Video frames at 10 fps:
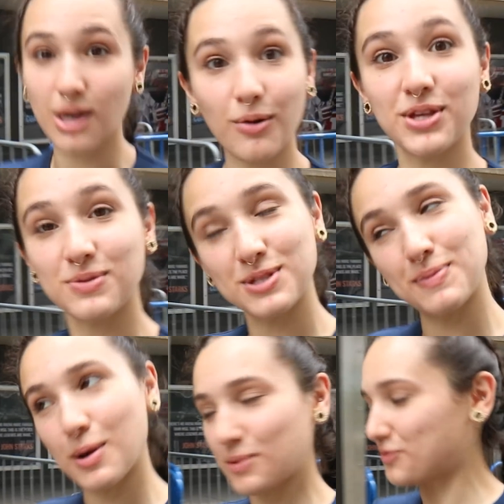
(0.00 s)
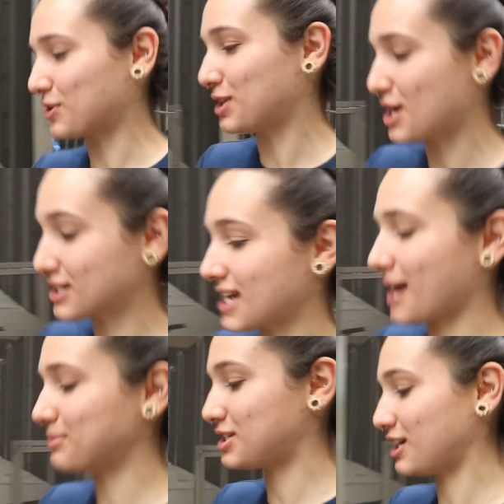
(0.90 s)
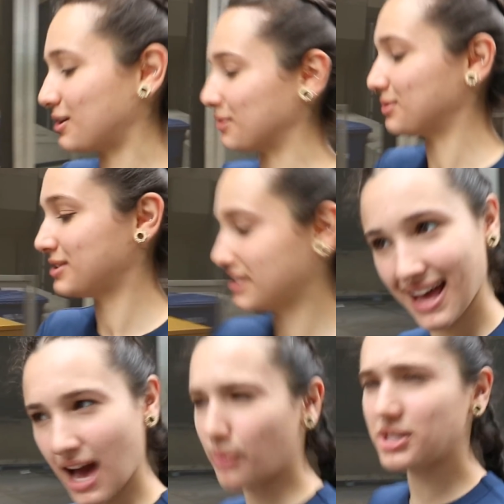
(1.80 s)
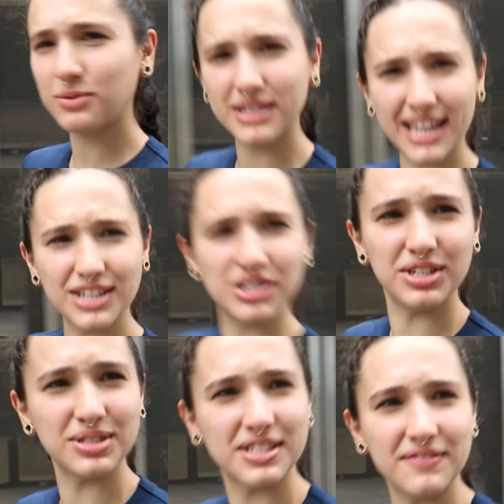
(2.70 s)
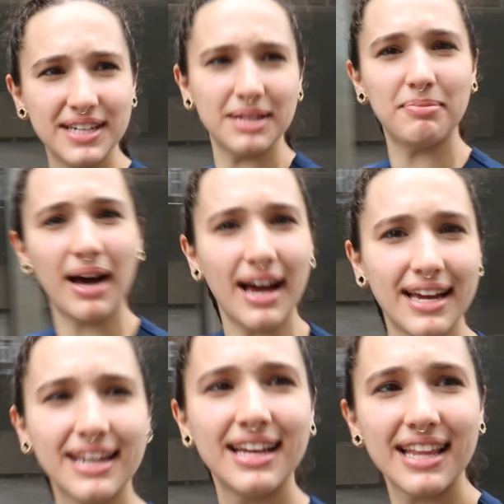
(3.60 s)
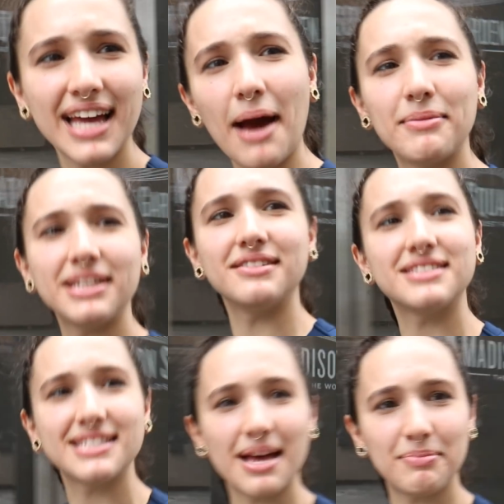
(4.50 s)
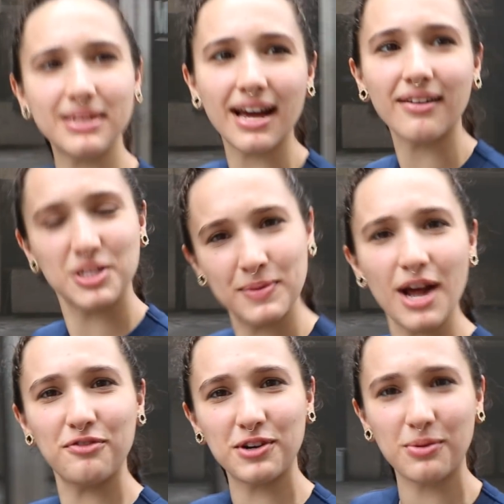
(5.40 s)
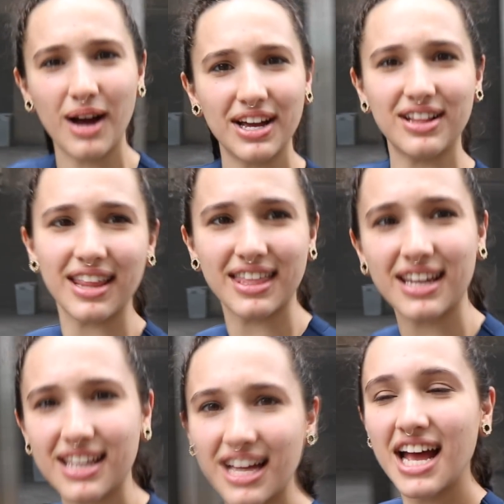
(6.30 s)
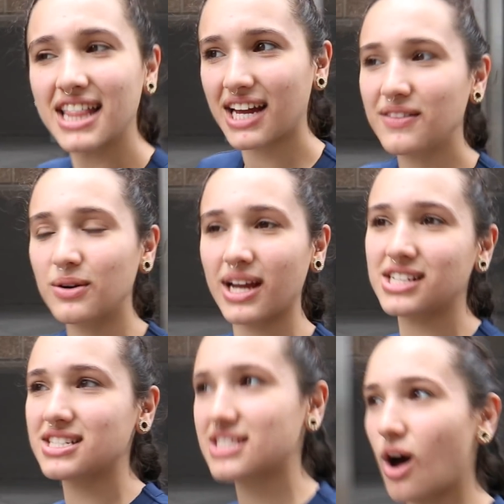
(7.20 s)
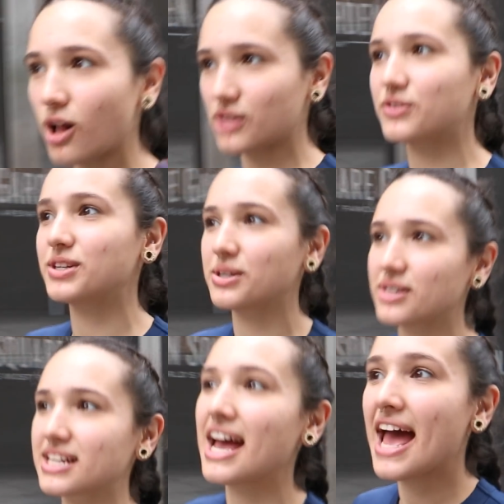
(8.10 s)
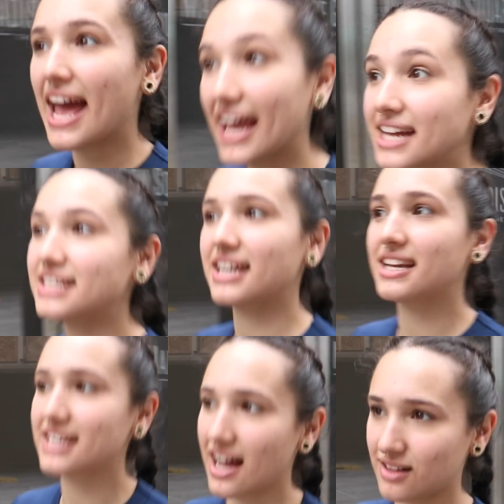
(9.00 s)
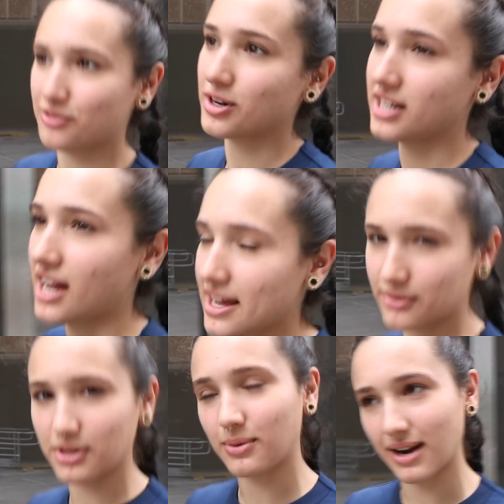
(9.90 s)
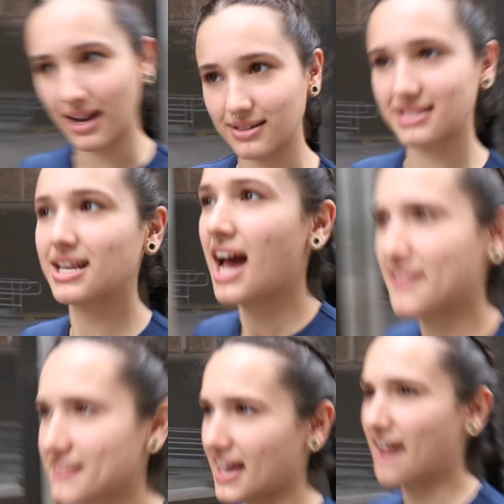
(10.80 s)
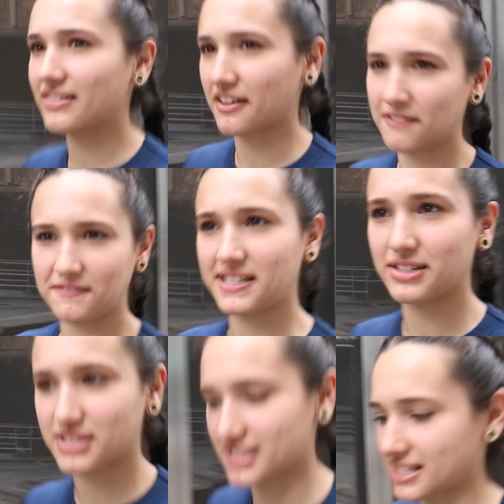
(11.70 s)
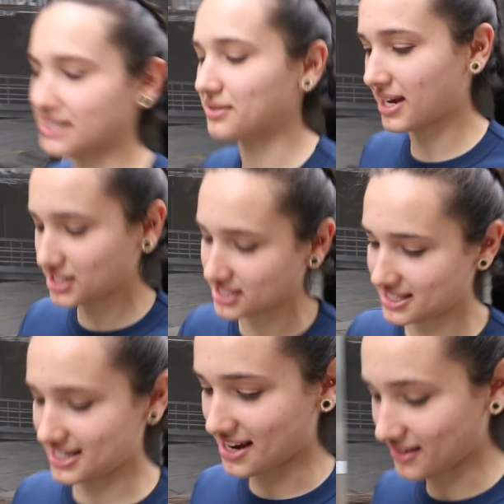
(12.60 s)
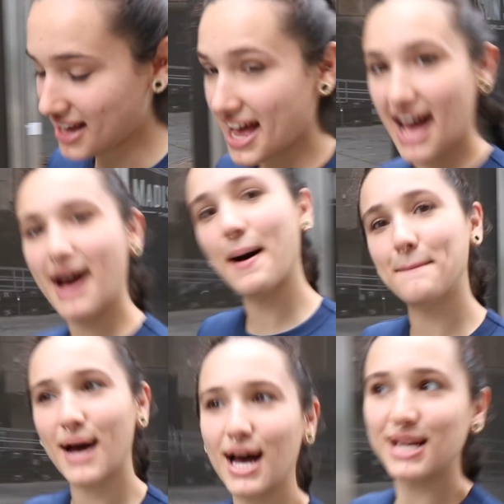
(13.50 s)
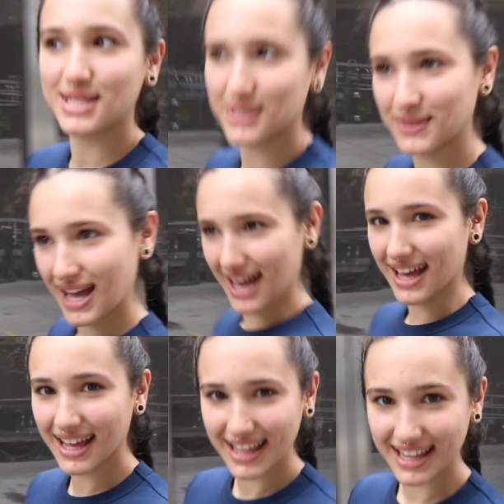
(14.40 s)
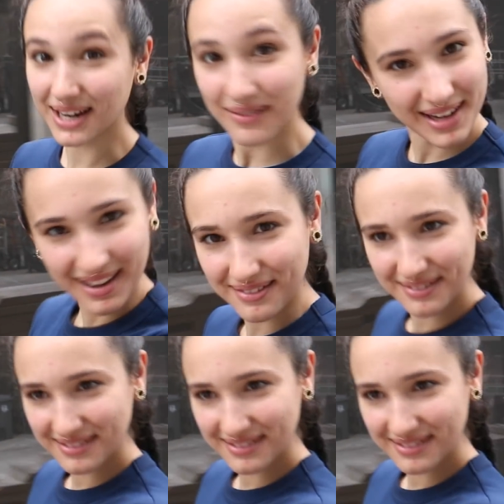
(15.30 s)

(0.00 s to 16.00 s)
So this one's been open for a long time too. I wonder when they introduced the vegan pie. Like how many years has that been now? It's been out for a while, I think. They have locations all over New York and in California. I don't know where else. I think they have like 15 or 16 locations now. So yeah, here we go.